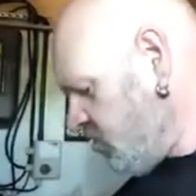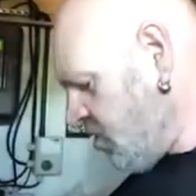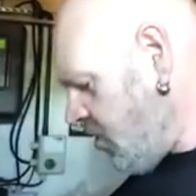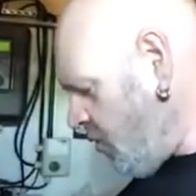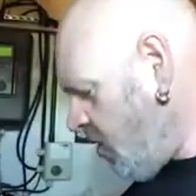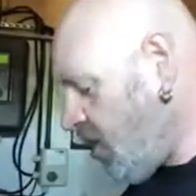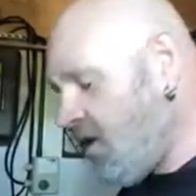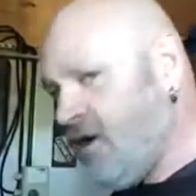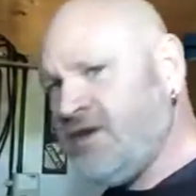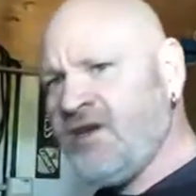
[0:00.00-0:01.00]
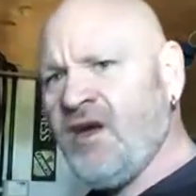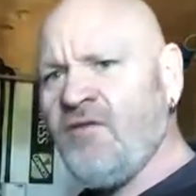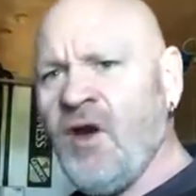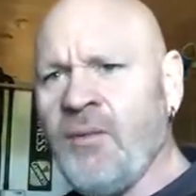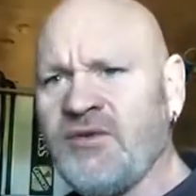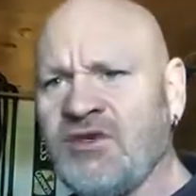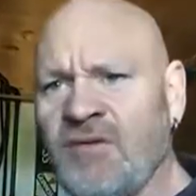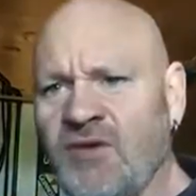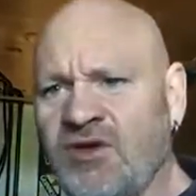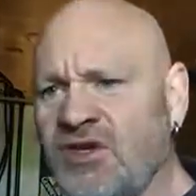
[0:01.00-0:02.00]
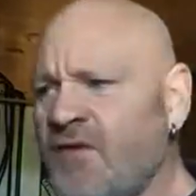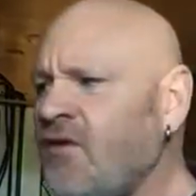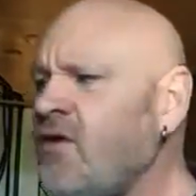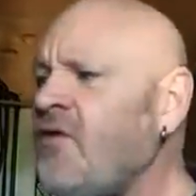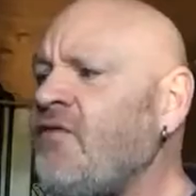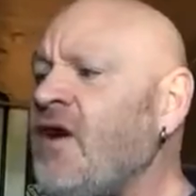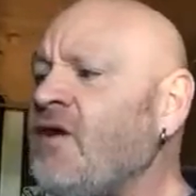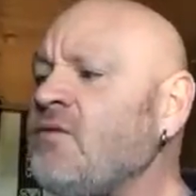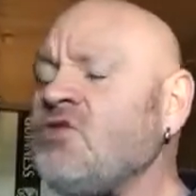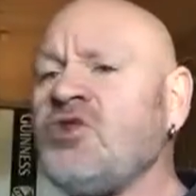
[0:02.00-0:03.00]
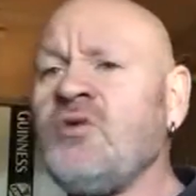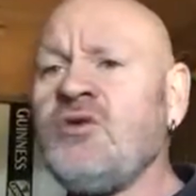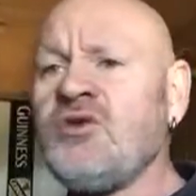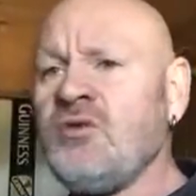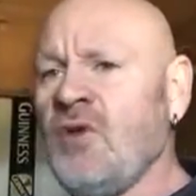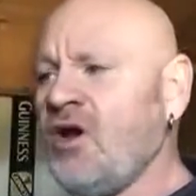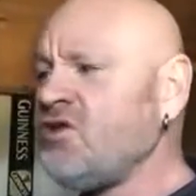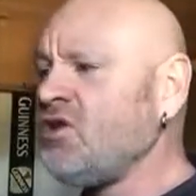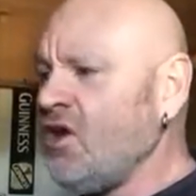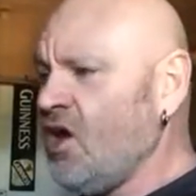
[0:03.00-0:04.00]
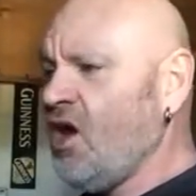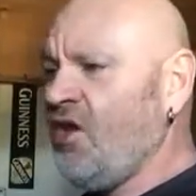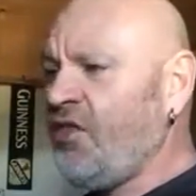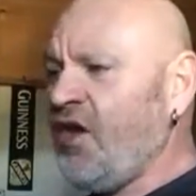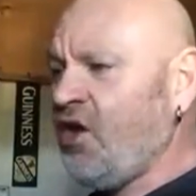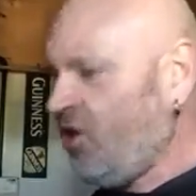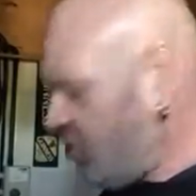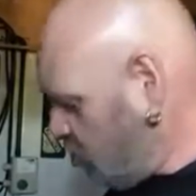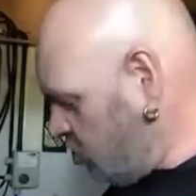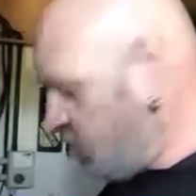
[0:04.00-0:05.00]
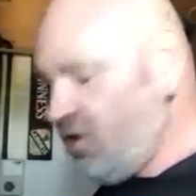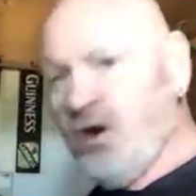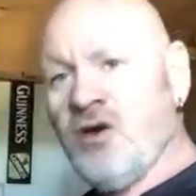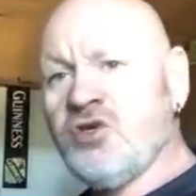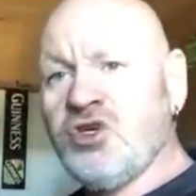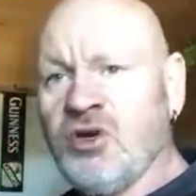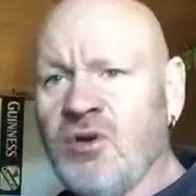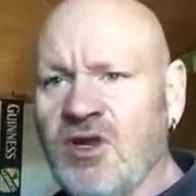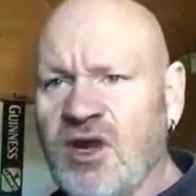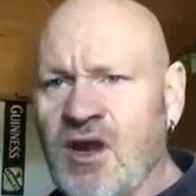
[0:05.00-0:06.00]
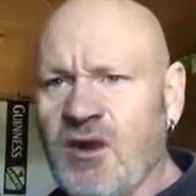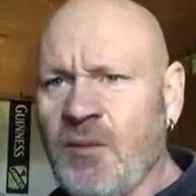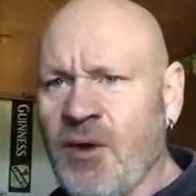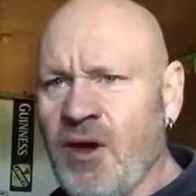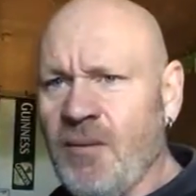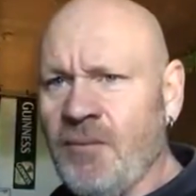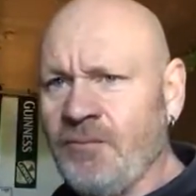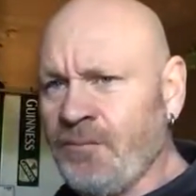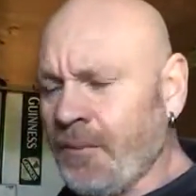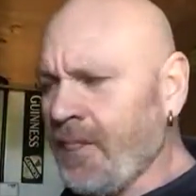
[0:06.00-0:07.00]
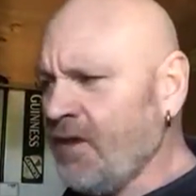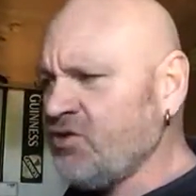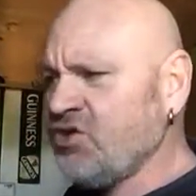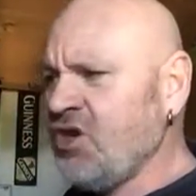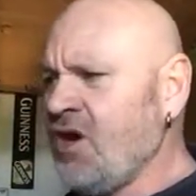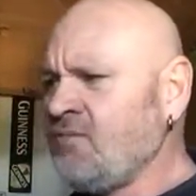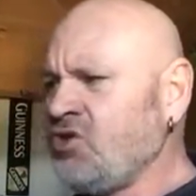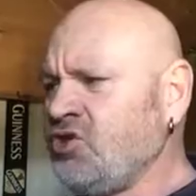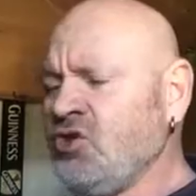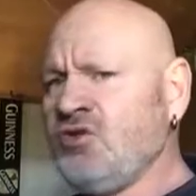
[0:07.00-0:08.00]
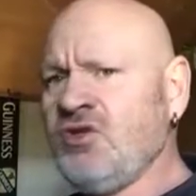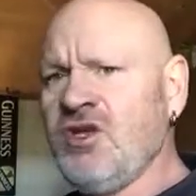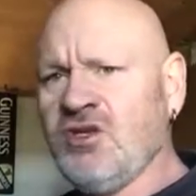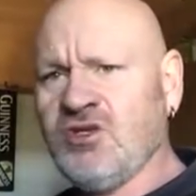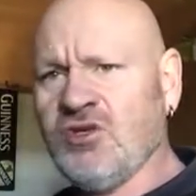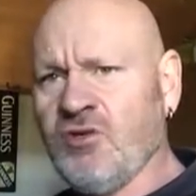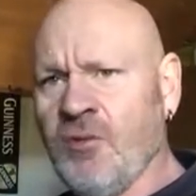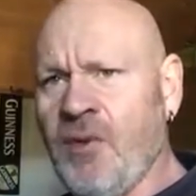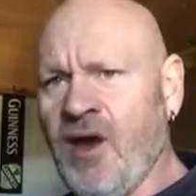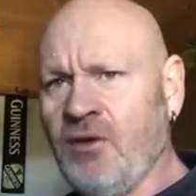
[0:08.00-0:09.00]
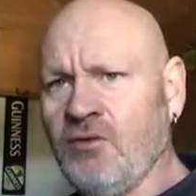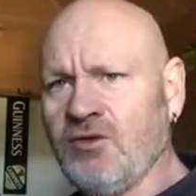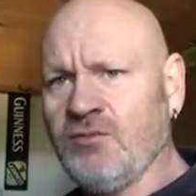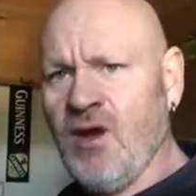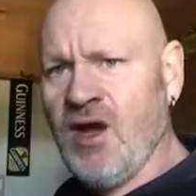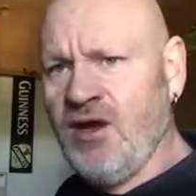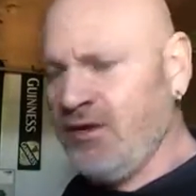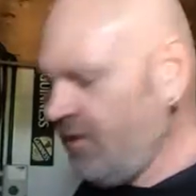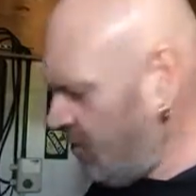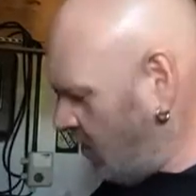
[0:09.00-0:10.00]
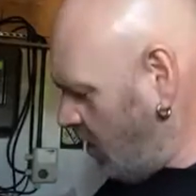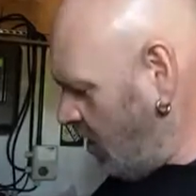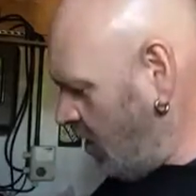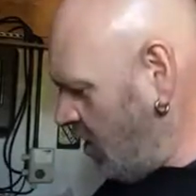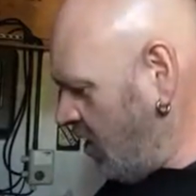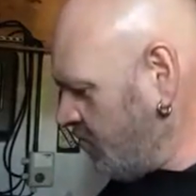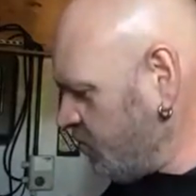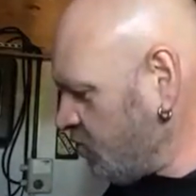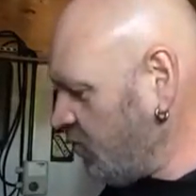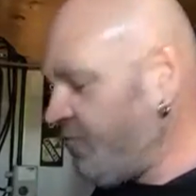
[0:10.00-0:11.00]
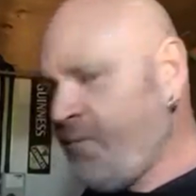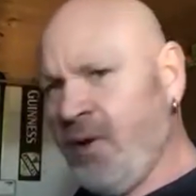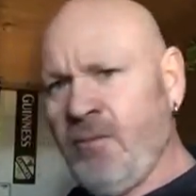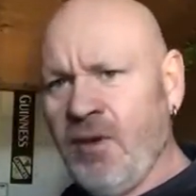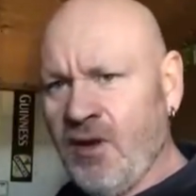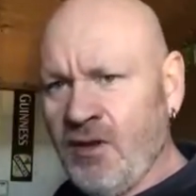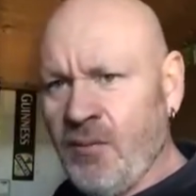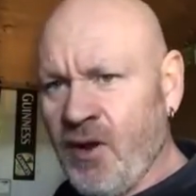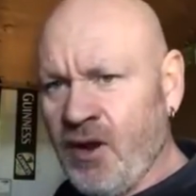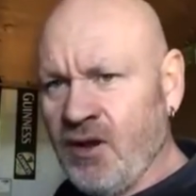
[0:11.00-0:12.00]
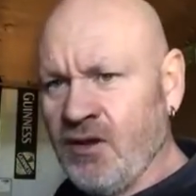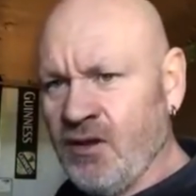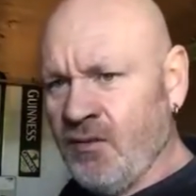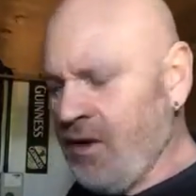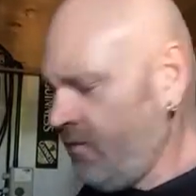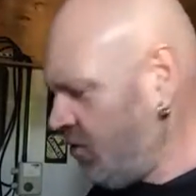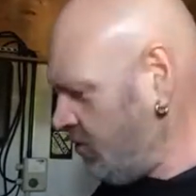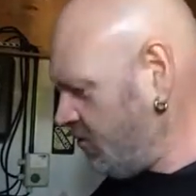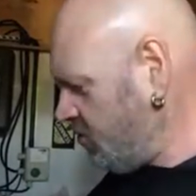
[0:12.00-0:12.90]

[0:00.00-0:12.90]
So I did have it up at 77 and I found it was shooting too much. I think I could tune it down a bit. As I say, I'm just using this till the panel's made. I'm sort of pimping the panel at the moment,